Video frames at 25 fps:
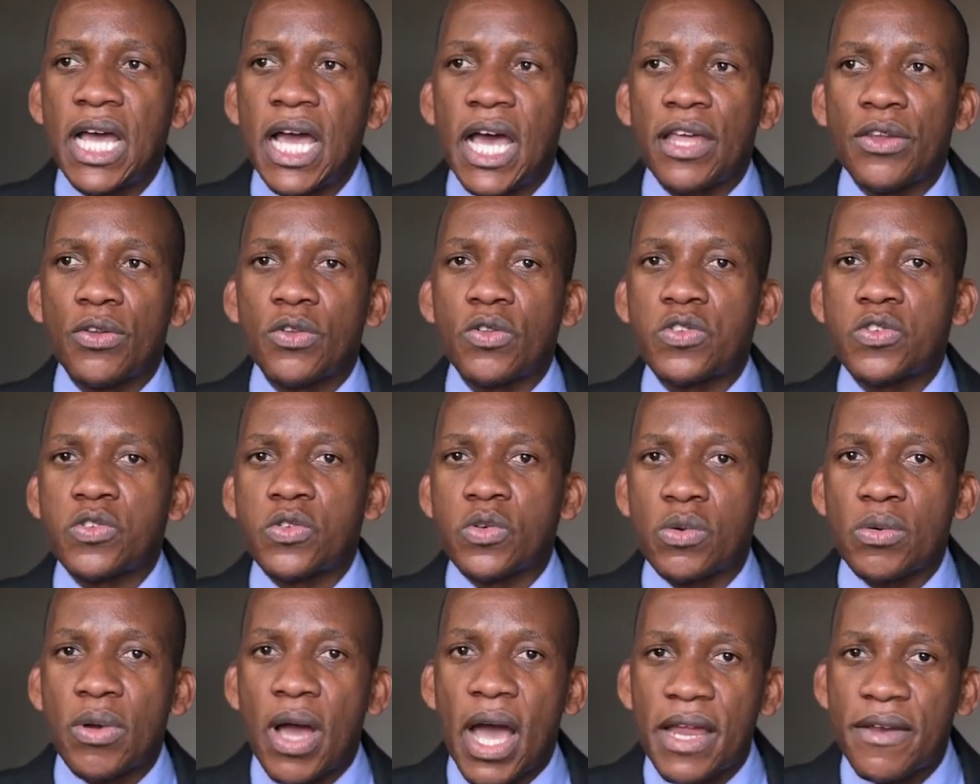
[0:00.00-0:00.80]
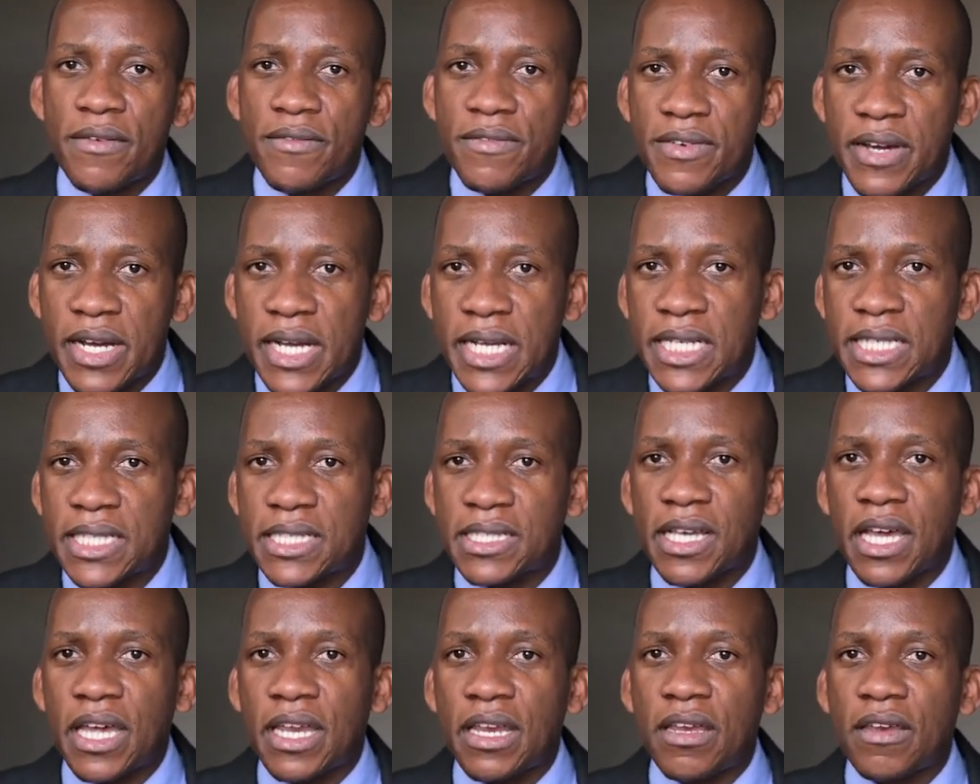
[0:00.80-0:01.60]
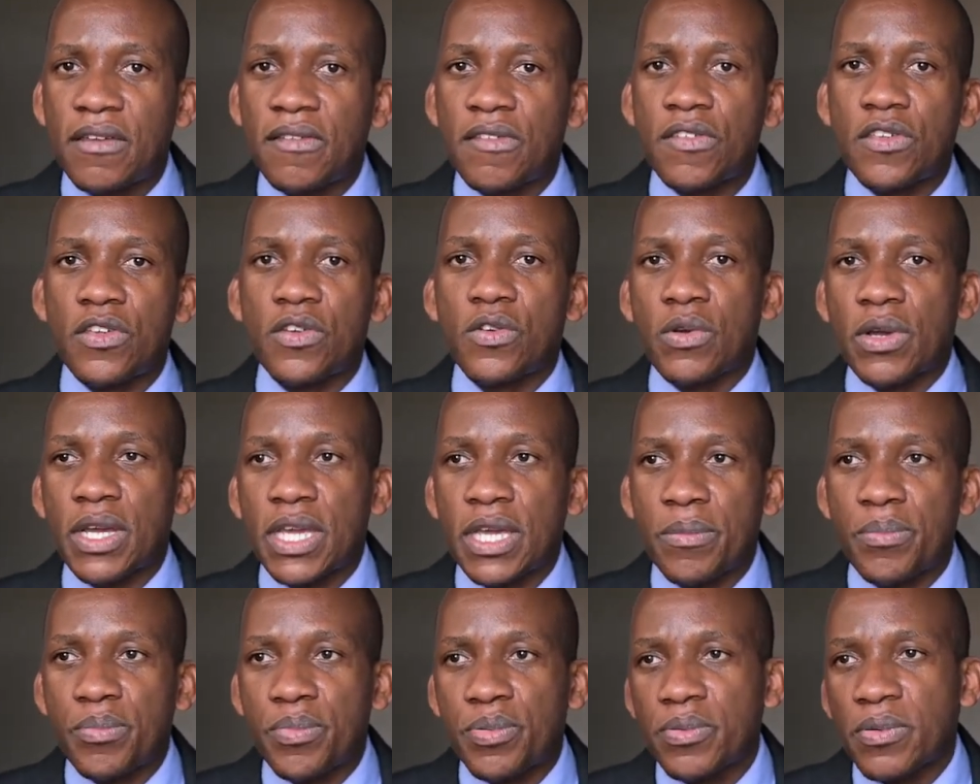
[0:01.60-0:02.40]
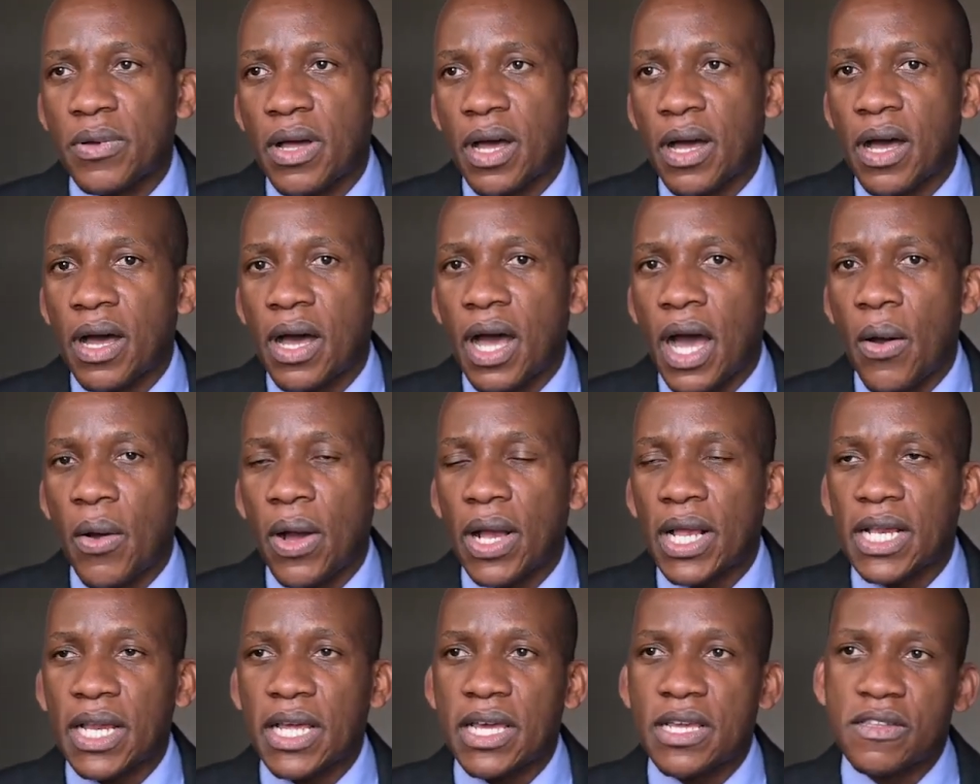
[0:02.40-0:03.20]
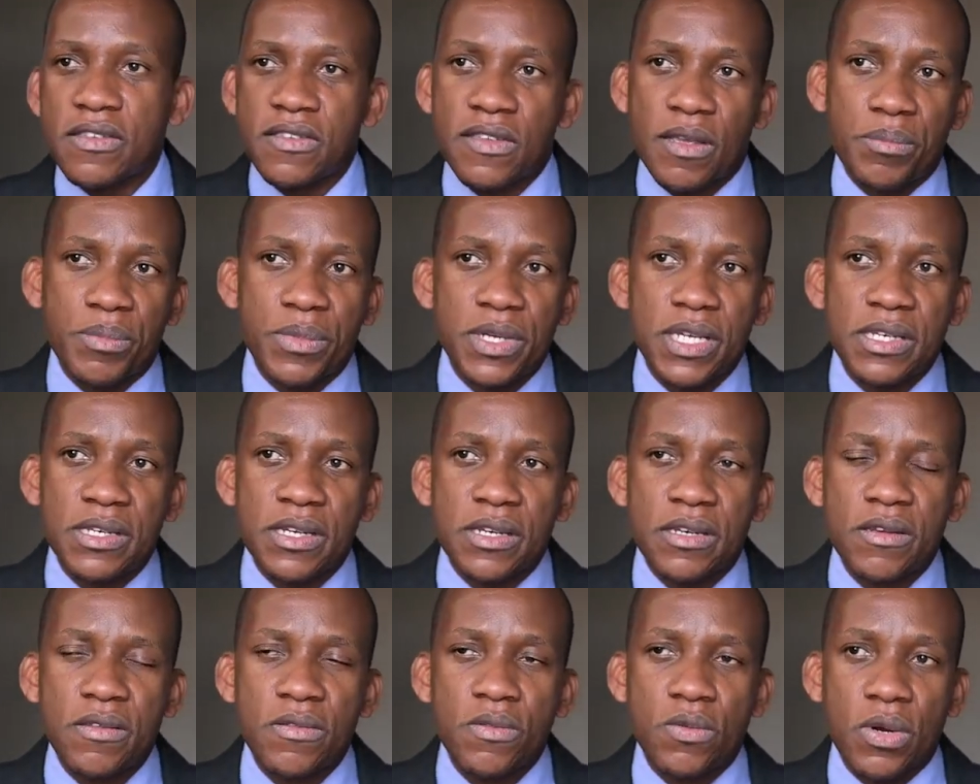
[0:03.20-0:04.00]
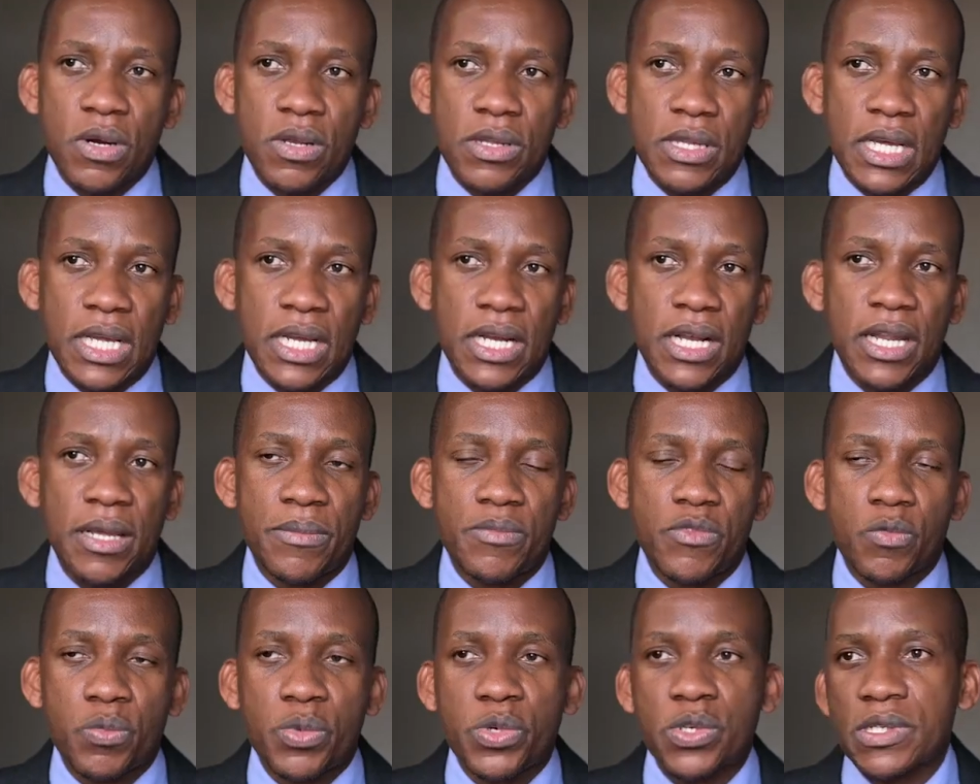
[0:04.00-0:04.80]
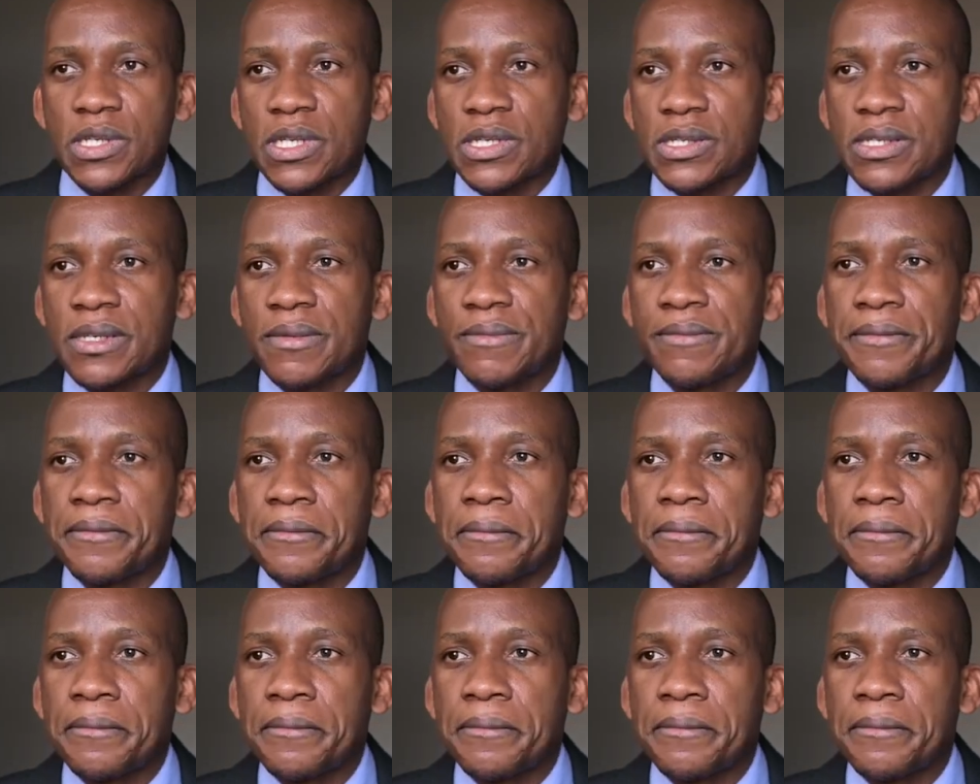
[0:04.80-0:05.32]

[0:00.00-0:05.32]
and also advise and keep our clients updated throughout the claims process.